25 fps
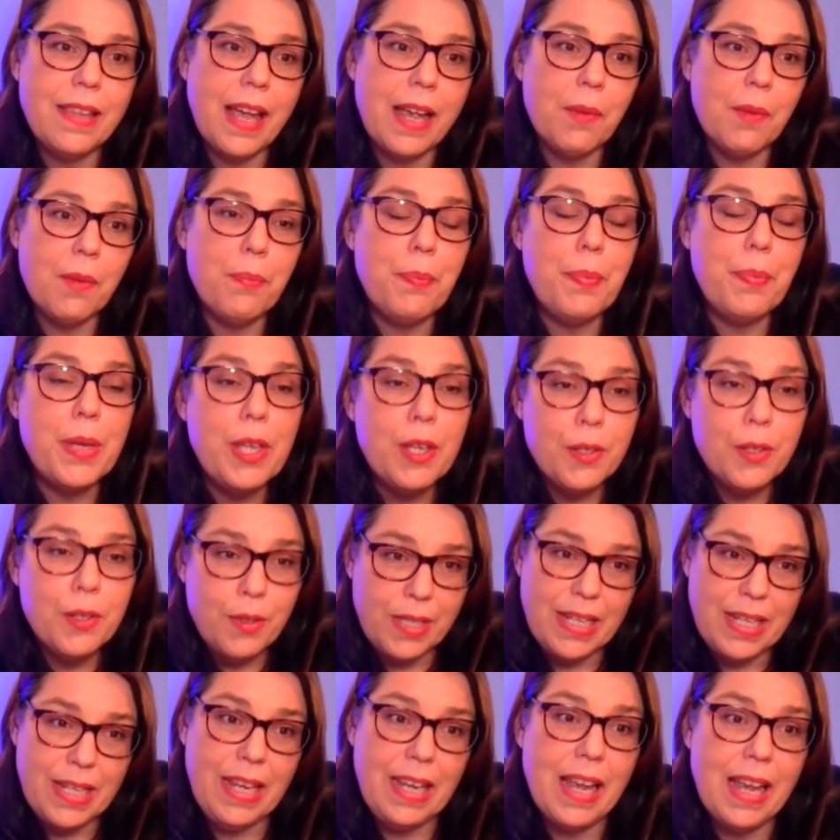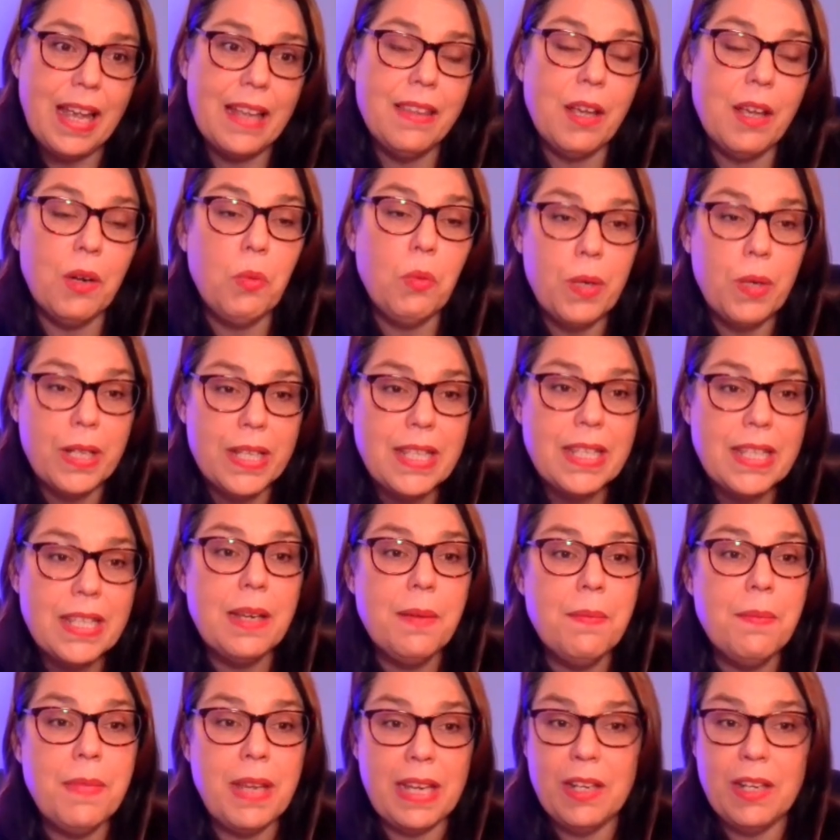that beauty and that
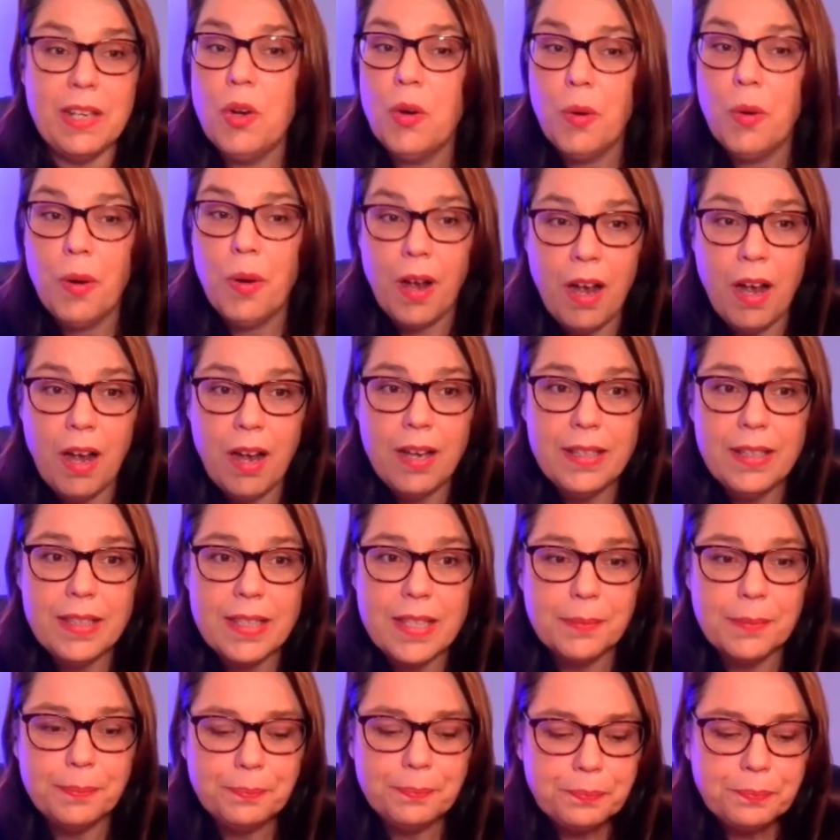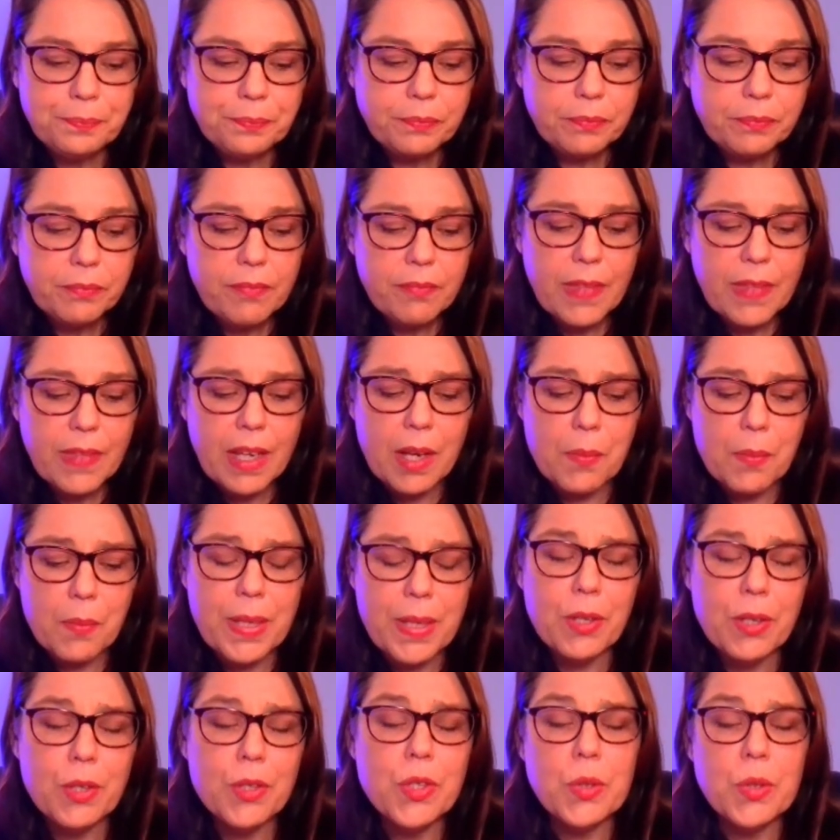wisdom in your heart,
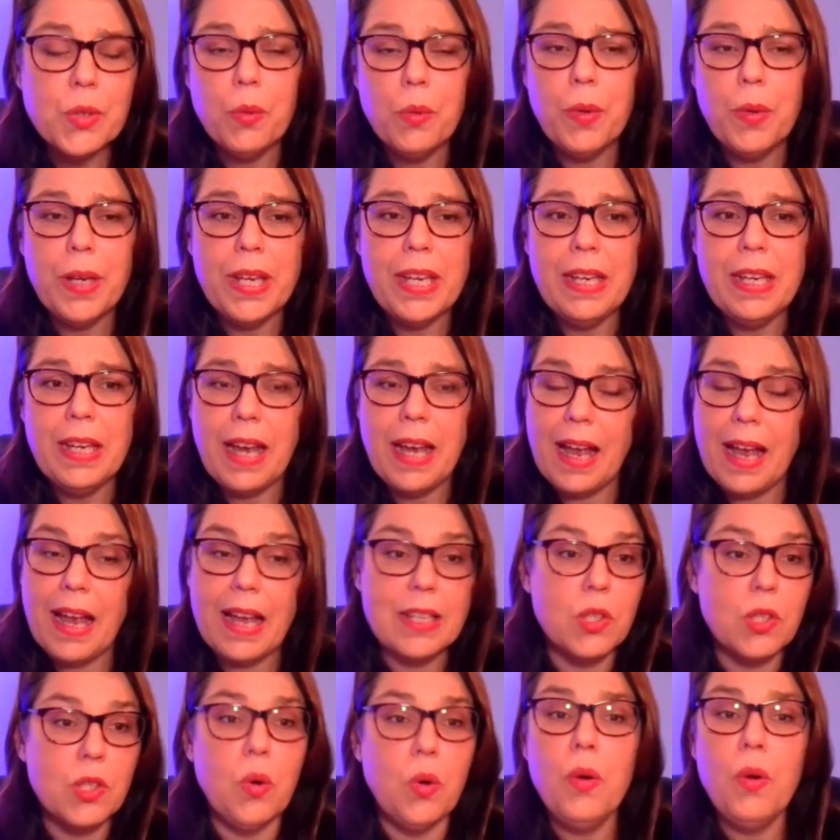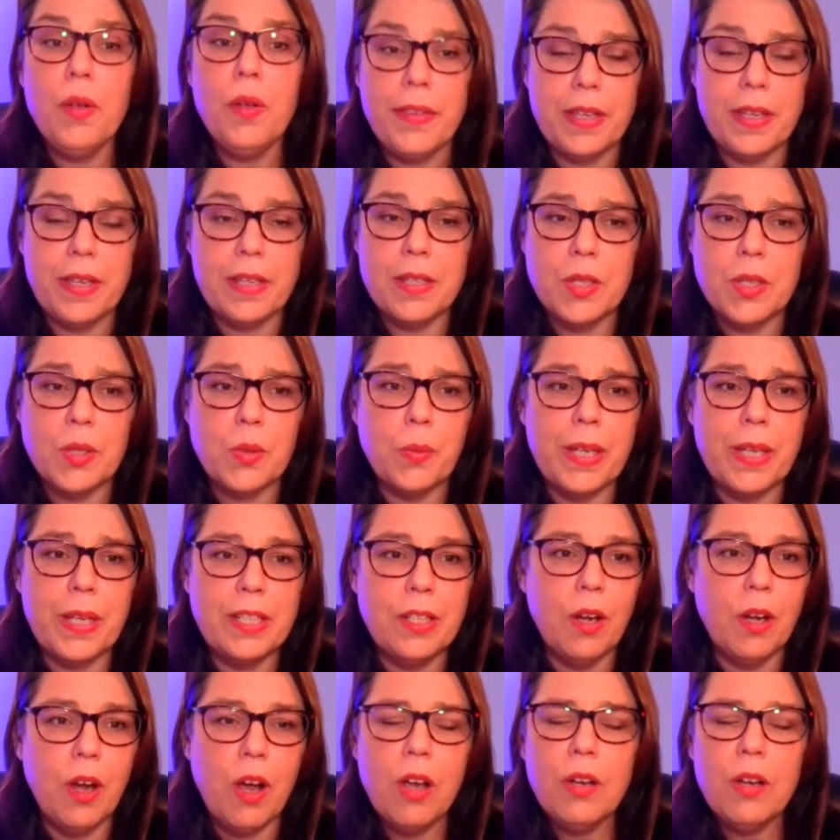because we as authors,
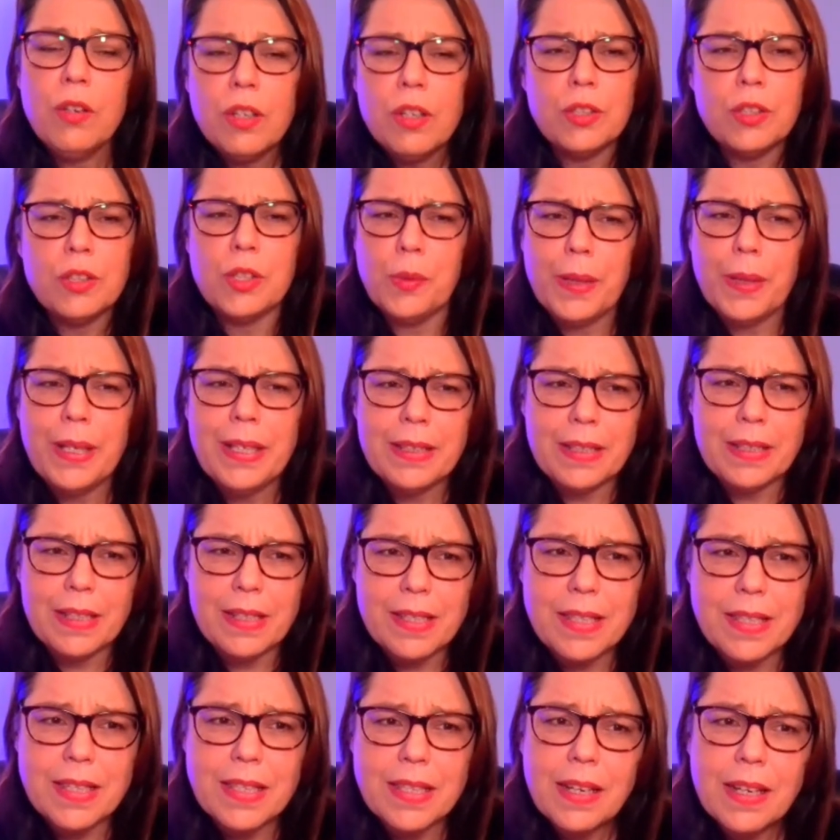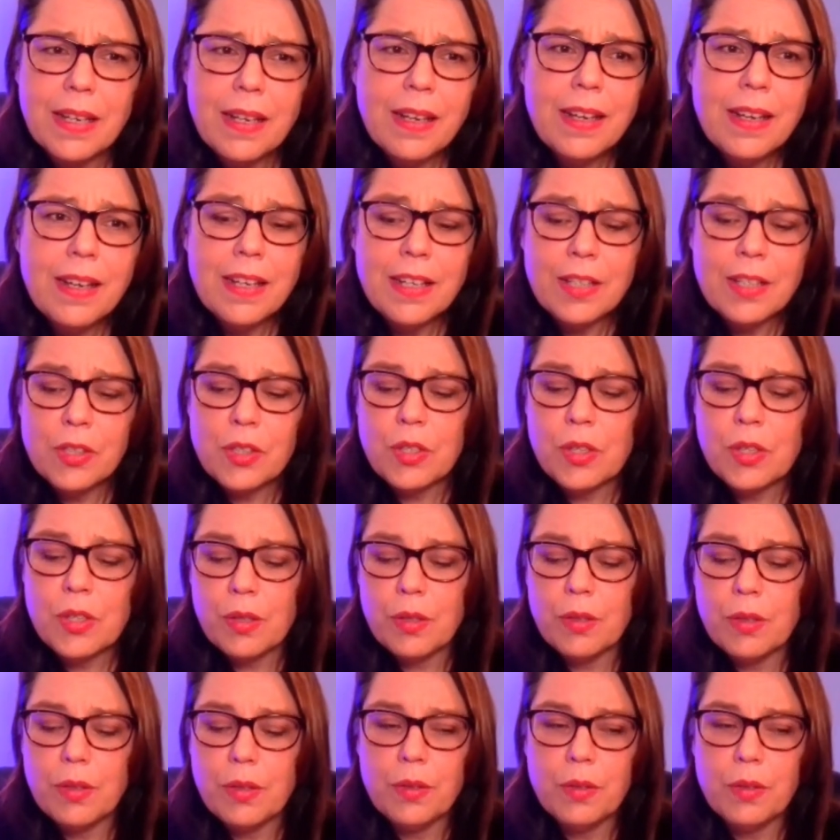we are not doing this
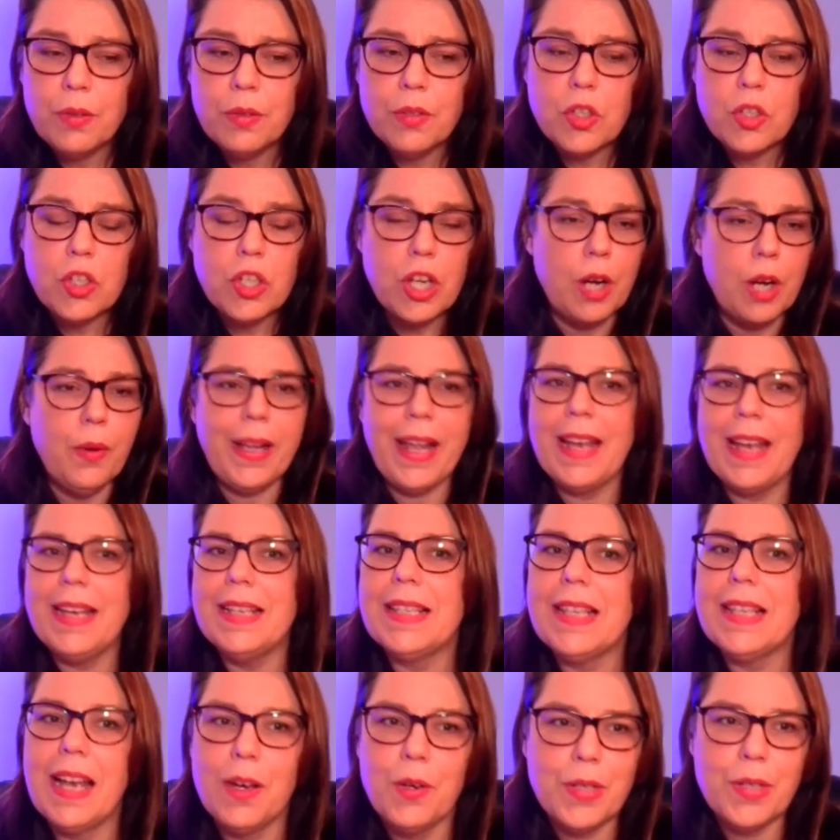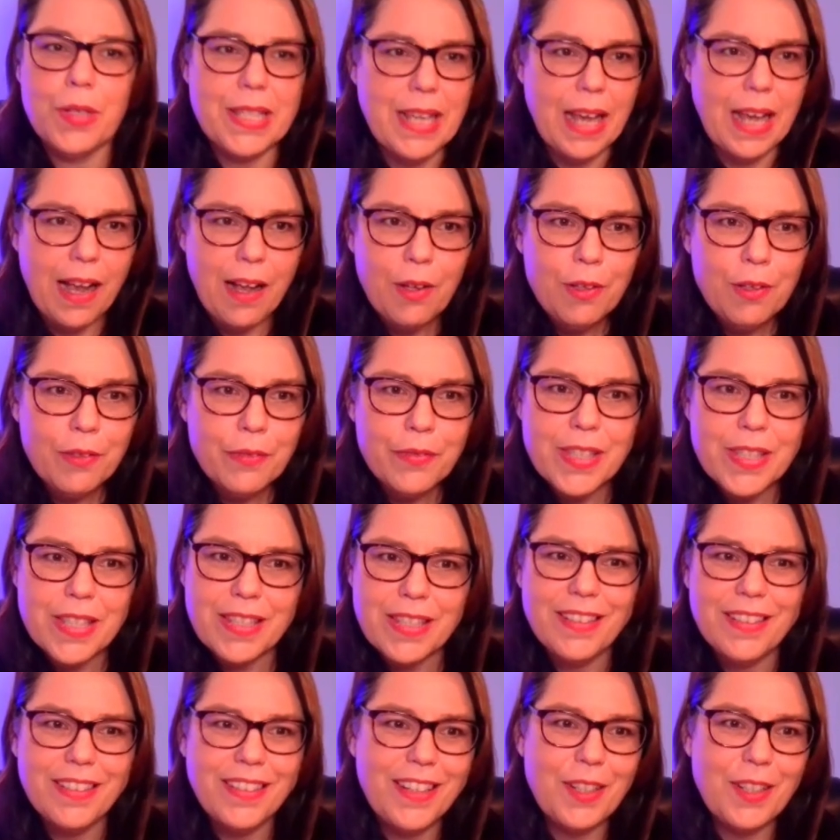to showcase
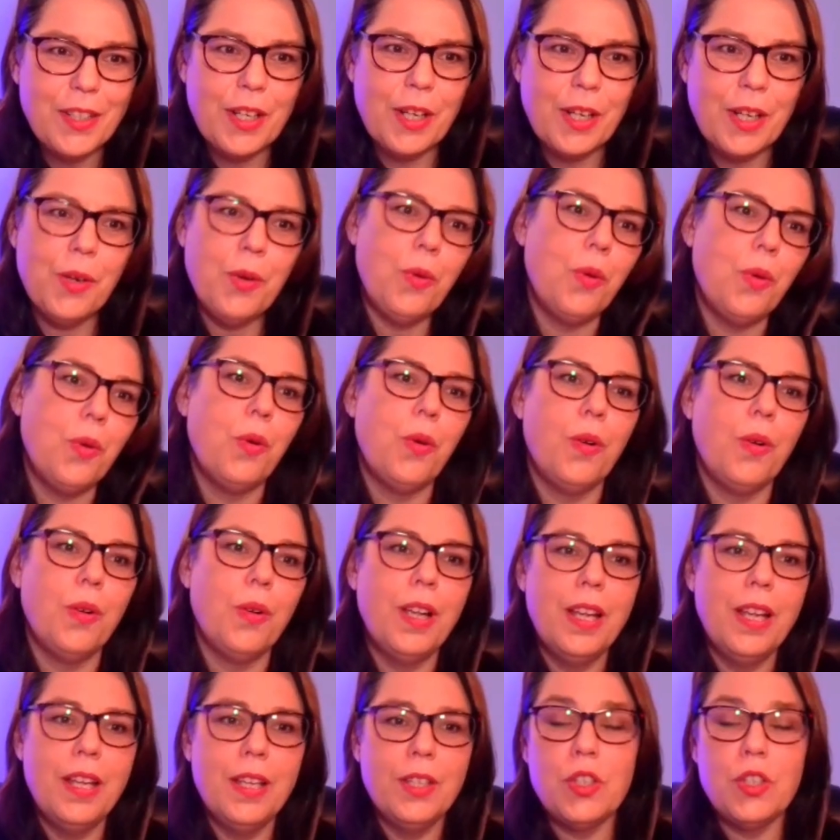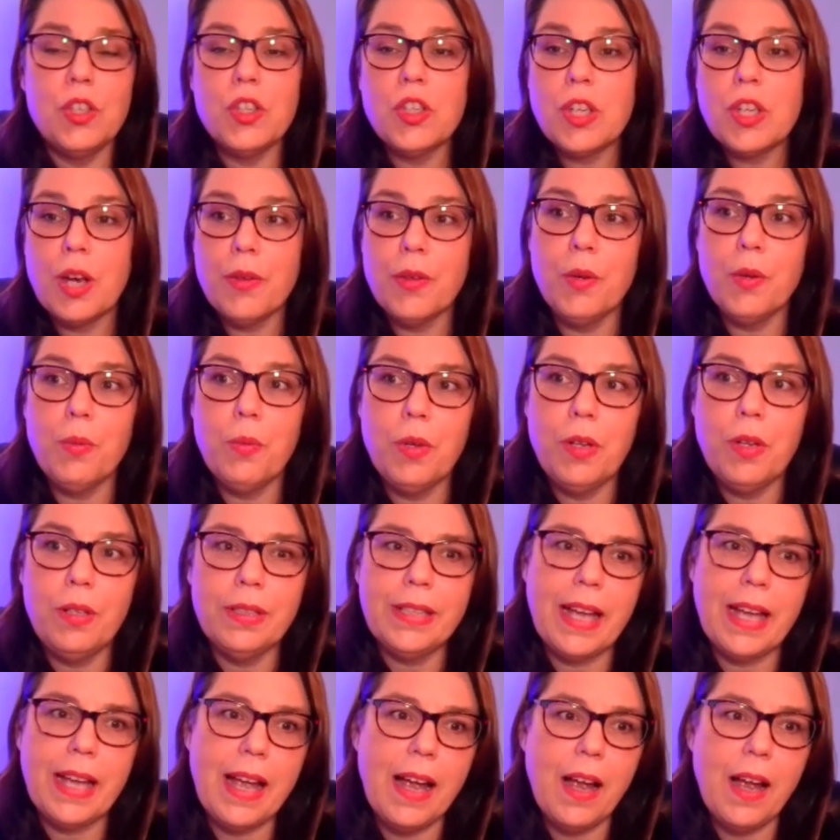ourselves, or to show the
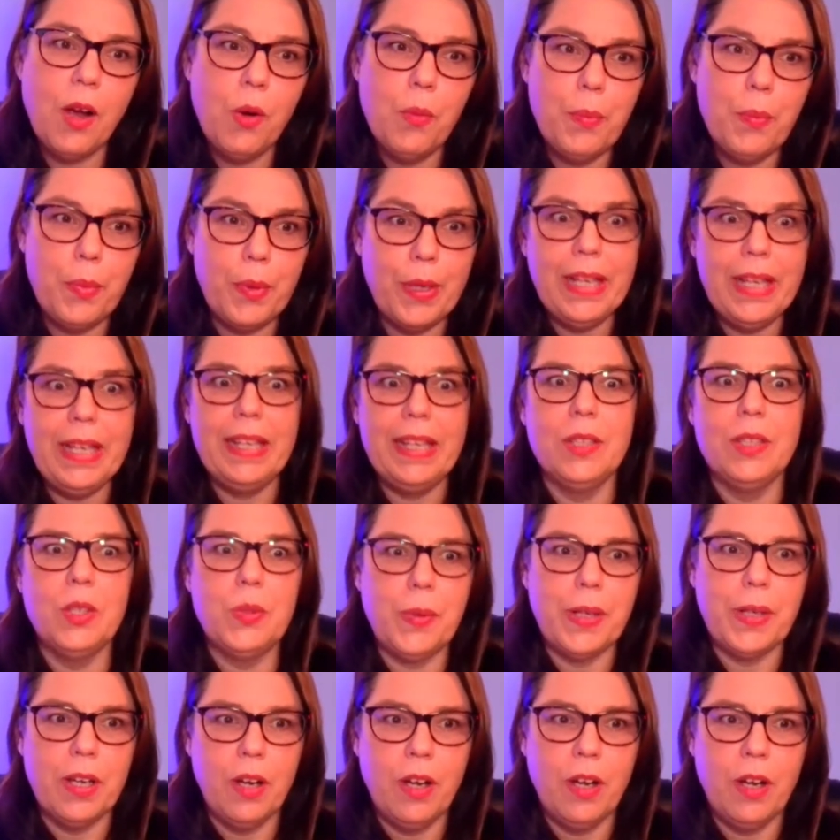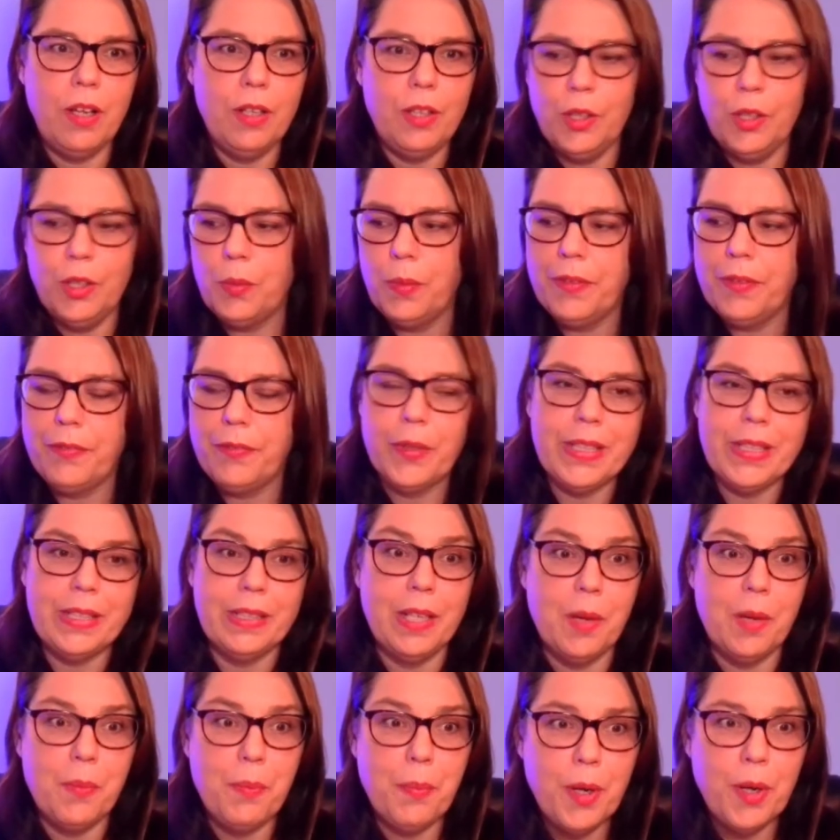world how brilliant we are. Look, we've
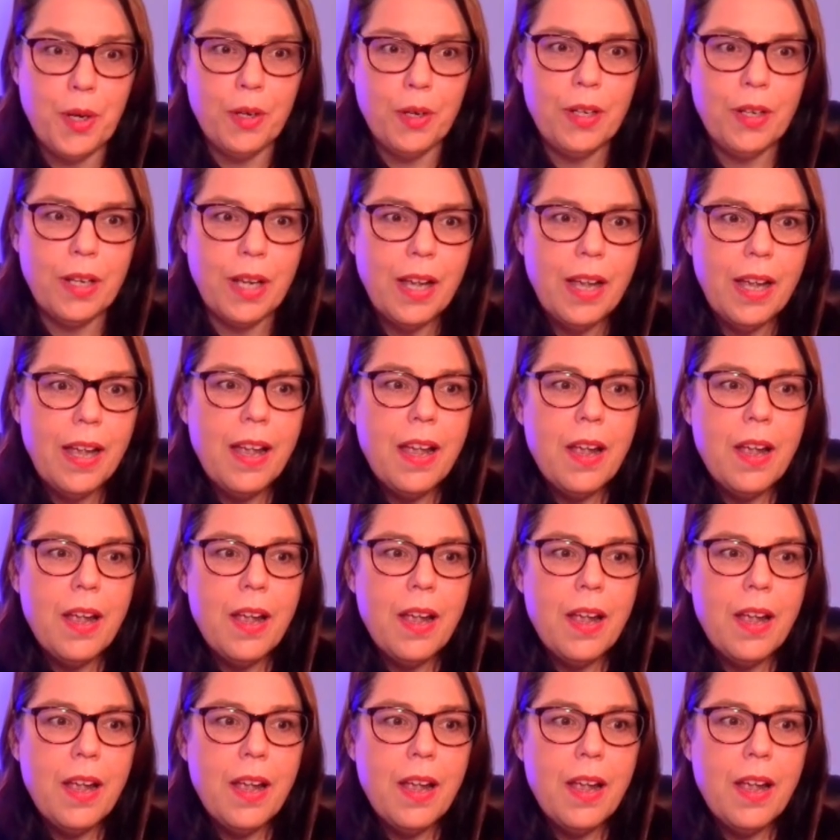written a book.